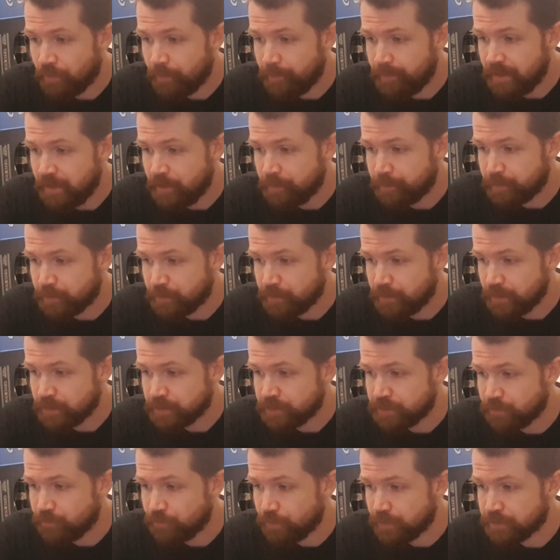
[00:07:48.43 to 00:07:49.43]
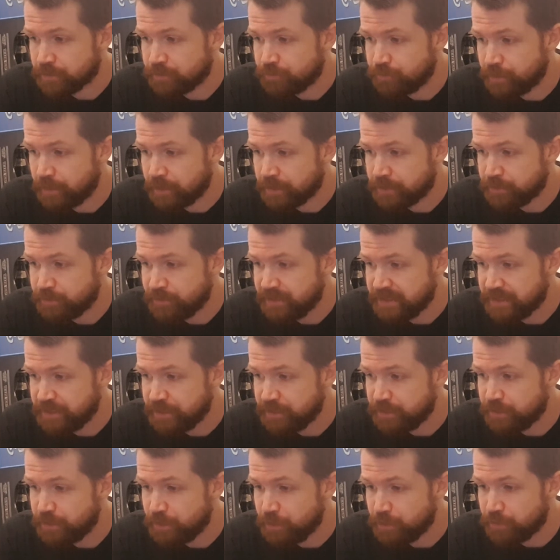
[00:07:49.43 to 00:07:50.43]
the beer production was
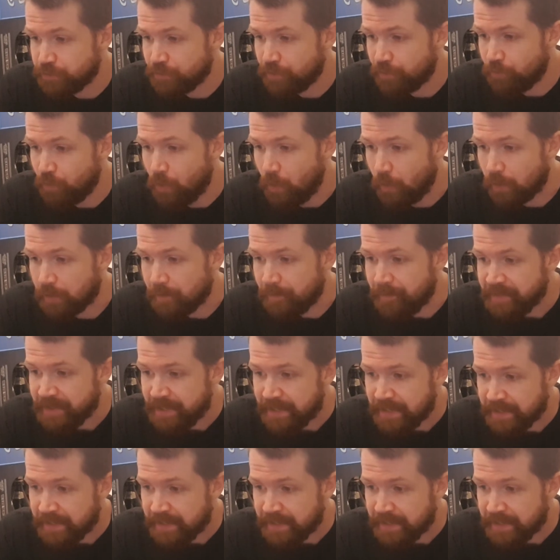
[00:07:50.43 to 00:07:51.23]
restricted due to the war.